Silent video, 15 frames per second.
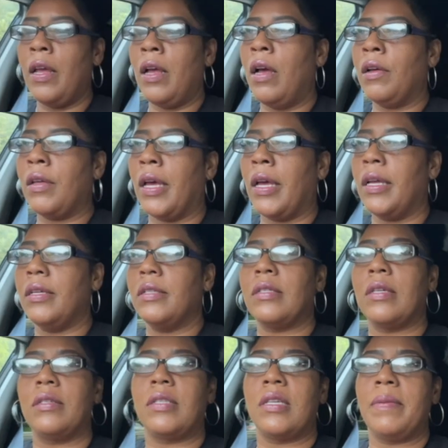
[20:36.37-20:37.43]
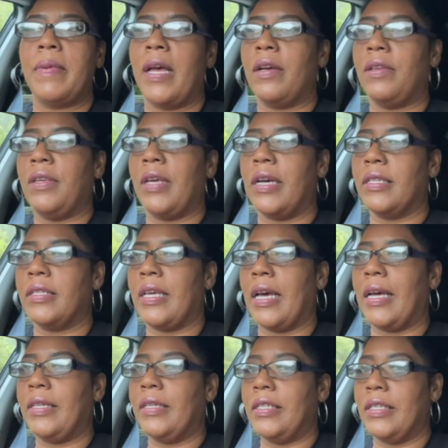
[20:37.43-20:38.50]
Okay, so somehow you guys
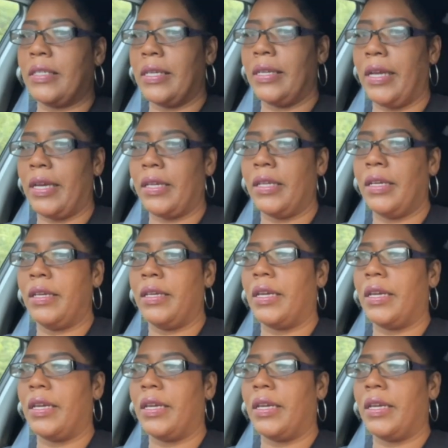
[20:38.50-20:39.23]
got disconnected.